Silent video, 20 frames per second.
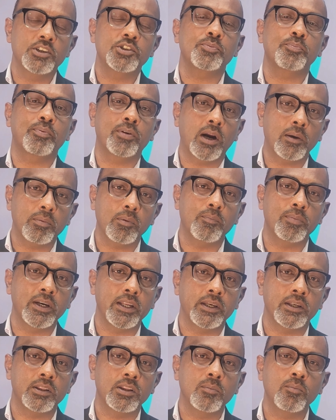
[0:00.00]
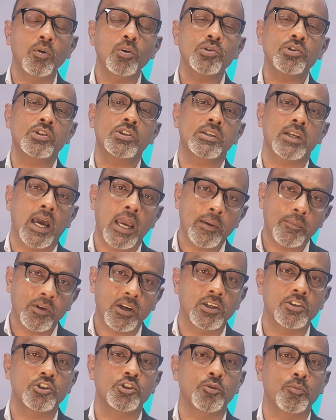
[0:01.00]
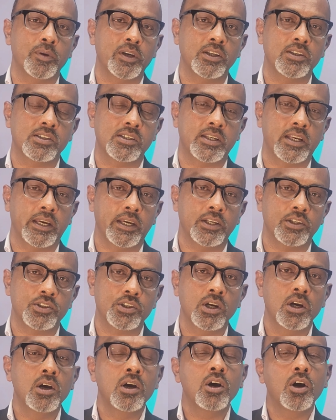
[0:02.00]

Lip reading: is probably the most time-consuming stage